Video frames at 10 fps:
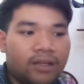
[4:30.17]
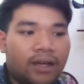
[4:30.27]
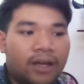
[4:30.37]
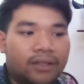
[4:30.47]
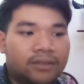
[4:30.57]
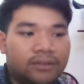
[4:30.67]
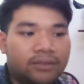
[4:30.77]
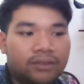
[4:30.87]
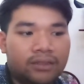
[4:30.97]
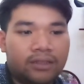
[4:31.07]

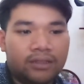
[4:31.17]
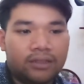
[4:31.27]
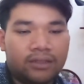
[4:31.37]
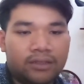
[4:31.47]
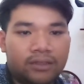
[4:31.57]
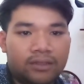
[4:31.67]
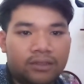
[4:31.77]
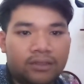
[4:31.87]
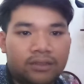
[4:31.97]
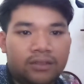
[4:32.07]
and
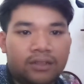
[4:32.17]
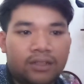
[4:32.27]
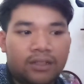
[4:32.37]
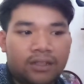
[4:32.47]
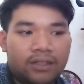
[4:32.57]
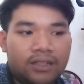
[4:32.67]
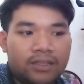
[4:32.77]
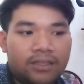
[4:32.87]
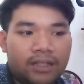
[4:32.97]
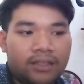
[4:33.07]
the
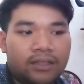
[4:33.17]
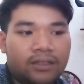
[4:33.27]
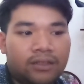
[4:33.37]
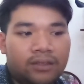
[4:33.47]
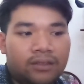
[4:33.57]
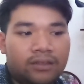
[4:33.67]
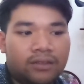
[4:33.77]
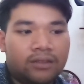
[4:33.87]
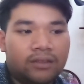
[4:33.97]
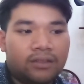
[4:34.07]
second
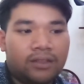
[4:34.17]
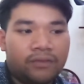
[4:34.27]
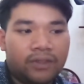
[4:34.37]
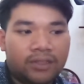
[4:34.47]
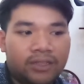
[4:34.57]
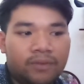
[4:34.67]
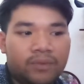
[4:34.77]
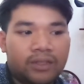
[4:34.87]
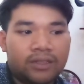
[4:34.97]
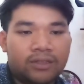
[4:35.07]
differentiate
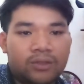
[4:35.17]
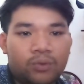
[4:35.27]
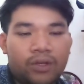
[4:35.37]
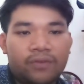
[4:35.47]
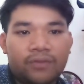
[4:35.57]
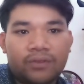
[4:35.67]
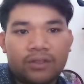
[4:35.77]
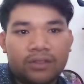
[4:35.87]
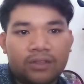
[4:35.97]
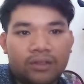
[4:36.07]
is 12
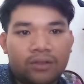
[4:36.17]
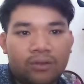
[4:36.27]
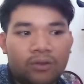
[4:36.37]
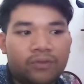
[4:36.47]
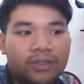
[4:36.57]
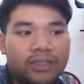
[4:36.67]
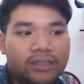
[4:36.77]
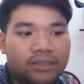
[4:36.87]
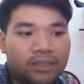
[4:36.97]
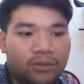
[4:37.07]
over the
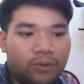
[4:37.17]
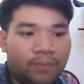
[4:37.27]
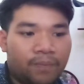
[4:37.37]
0.